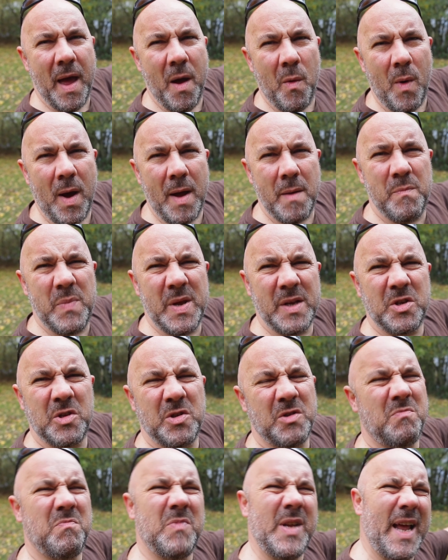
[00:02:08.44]
that way, bit
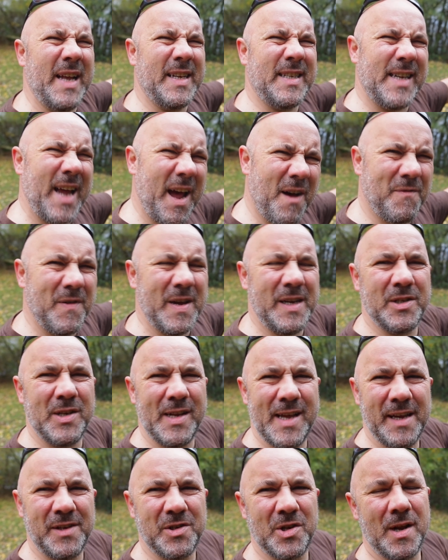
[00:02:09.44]

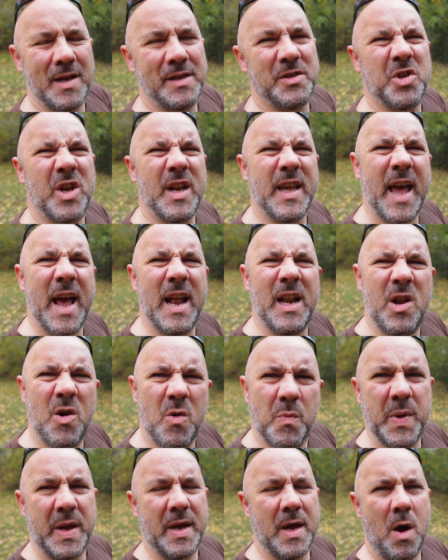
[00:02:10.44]
southeasterly, easterly. It's going to get a
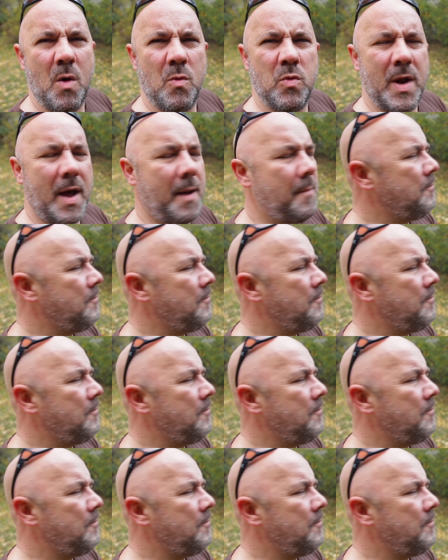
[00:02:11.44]
little bit colder.